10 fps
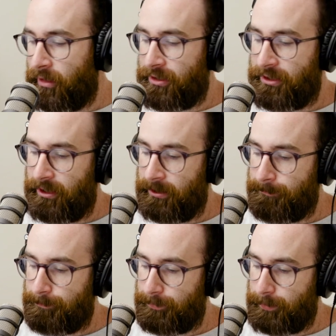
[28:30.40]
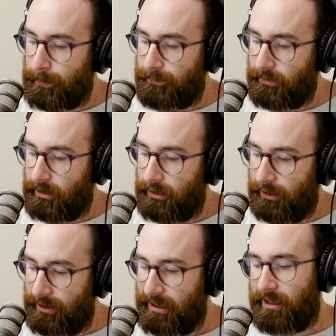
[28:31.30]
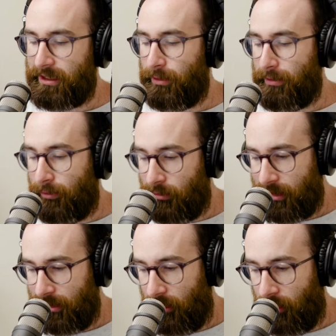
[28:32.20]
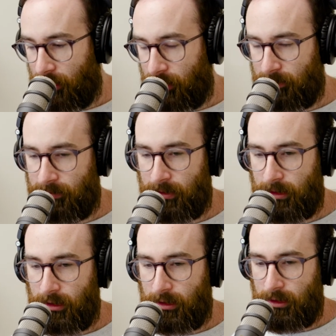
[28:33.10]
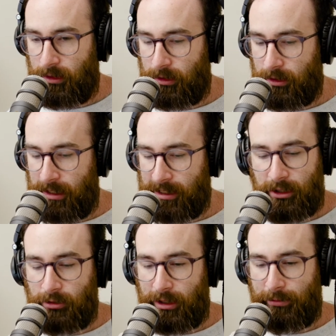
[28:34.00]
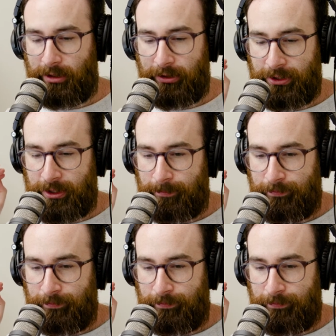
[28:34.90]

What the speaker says: So that is my point of, it's annoying because